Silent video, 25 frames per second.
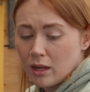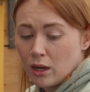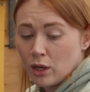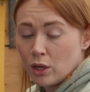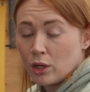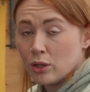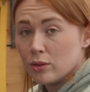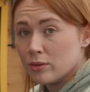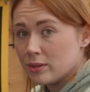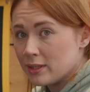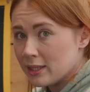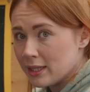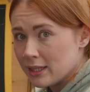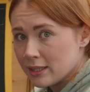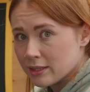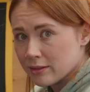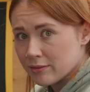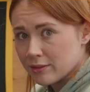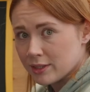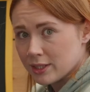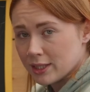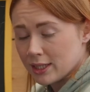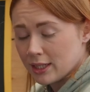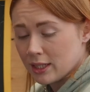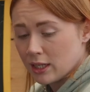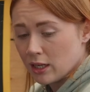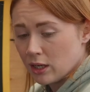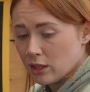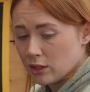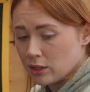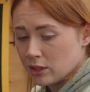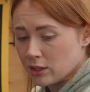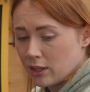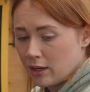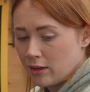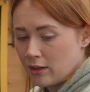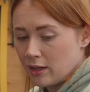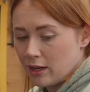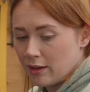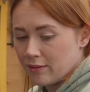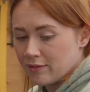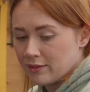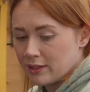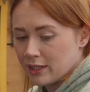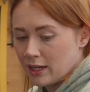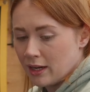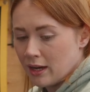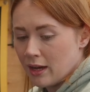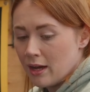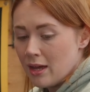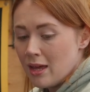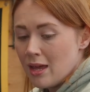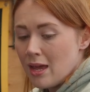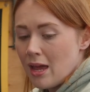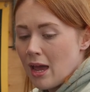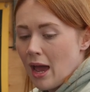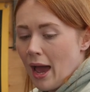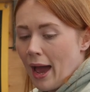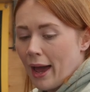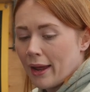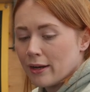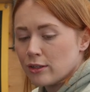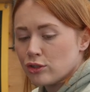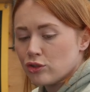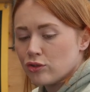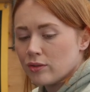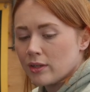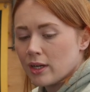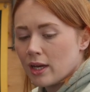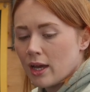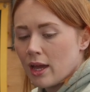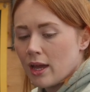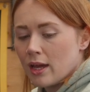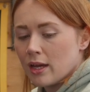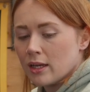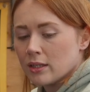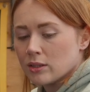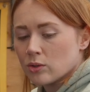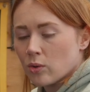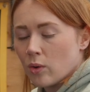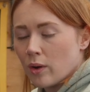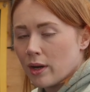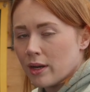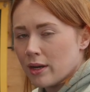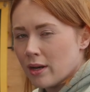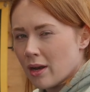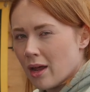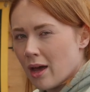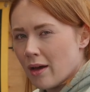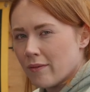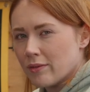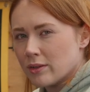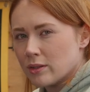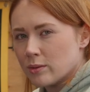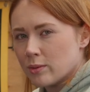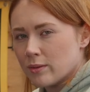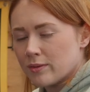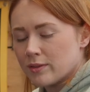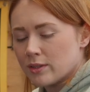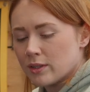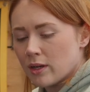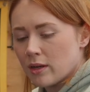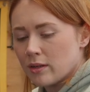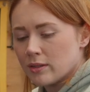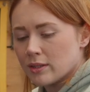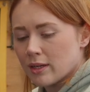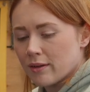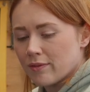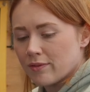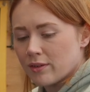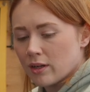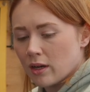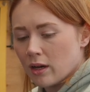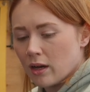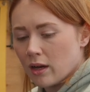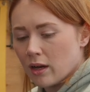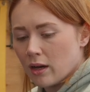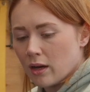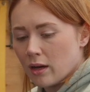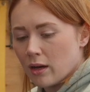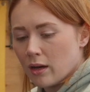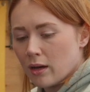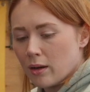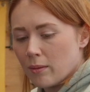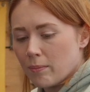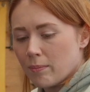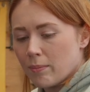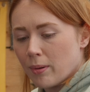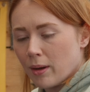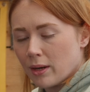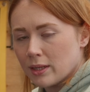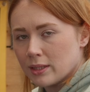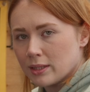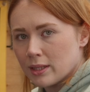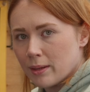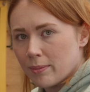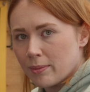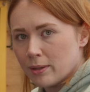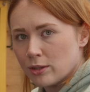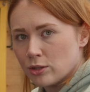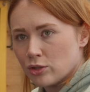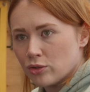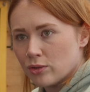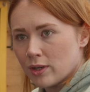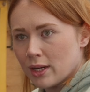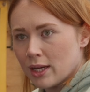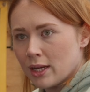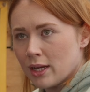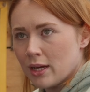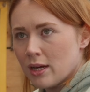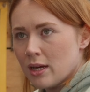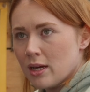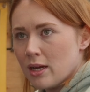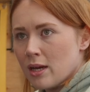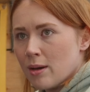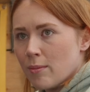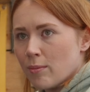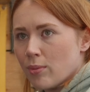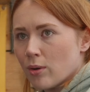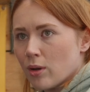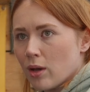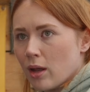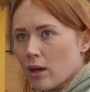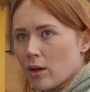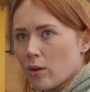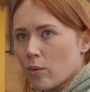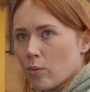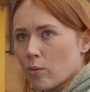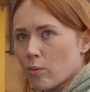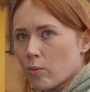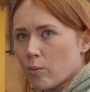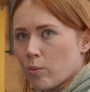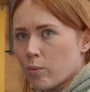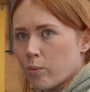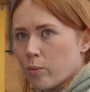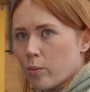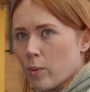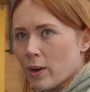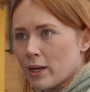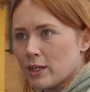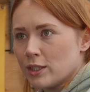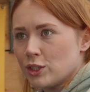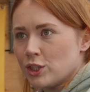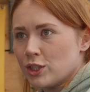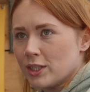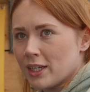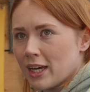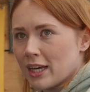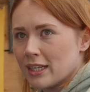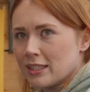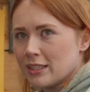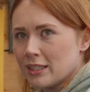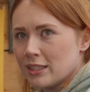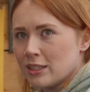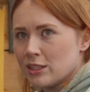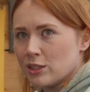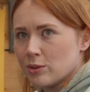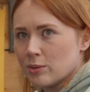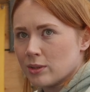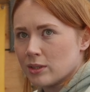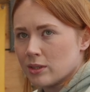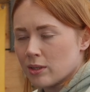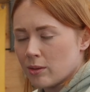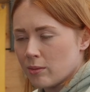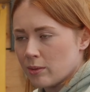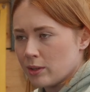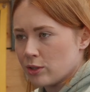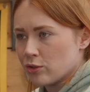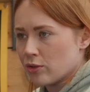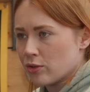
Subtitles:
Lucy's a ridiculous stone lifter. Andrea is quite nervous with stones after her bicep injury, but like when she gets into it, so we